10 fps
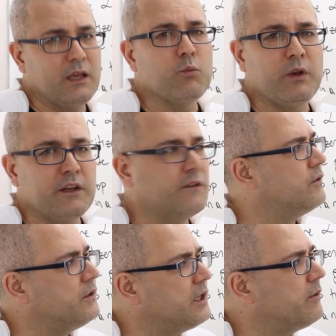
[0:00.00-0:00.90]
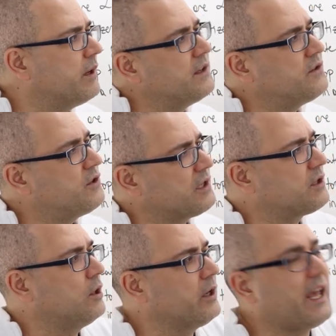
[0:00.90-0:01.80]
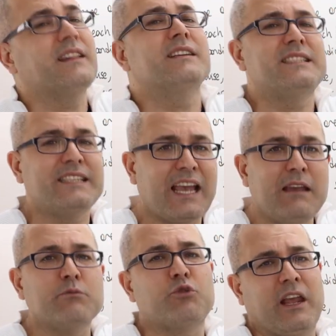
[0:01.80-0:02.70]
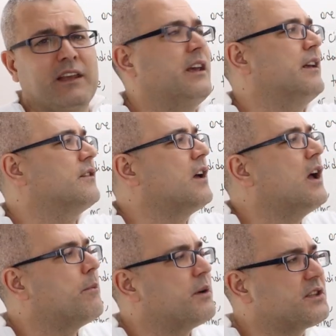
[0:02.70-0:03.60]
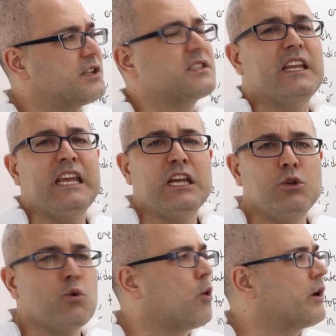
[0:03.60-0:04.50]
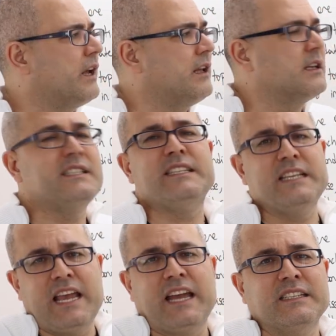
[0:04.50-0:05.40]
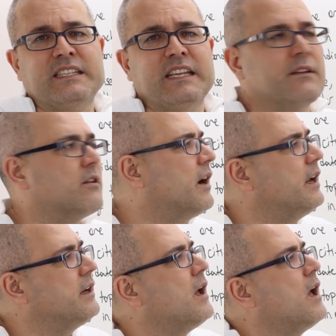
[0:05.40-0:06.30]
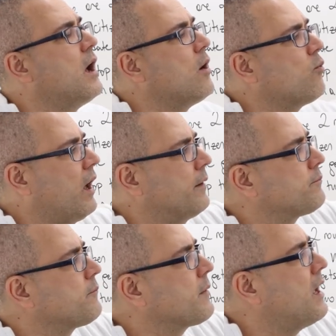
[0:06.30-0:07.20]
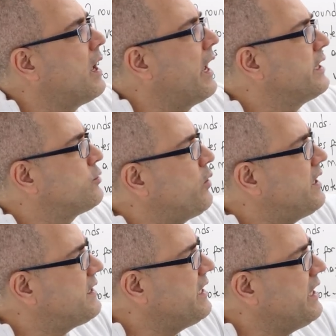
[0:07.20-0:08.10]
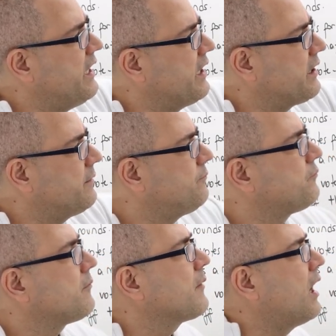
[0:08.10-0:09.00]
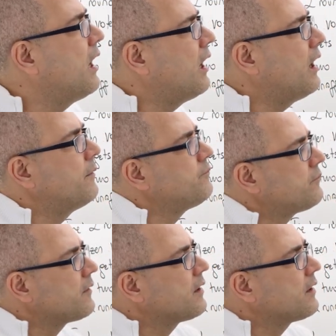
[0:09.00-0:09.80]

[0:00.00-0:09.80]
thing we need to do is just look at the same rankings, but just ignoring C and D, all right? Well, as we see here, uh,